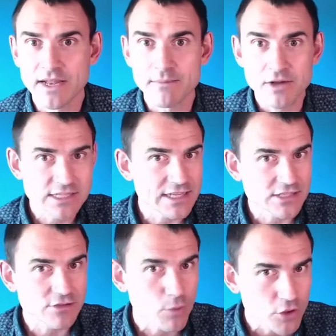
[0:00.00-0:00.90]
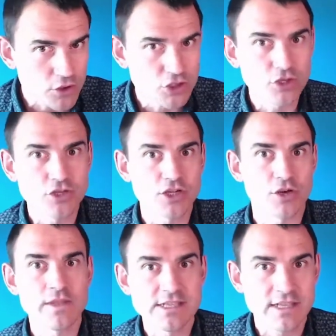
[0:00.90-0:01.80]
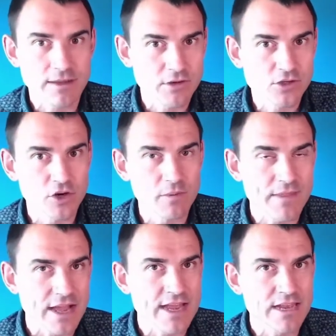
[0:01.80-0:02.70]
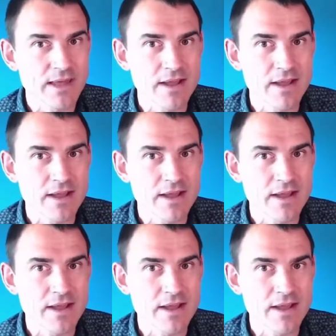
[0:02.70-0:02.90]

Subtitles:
I'm not saying that's what you should do, and I'm going to talk about that in a minute,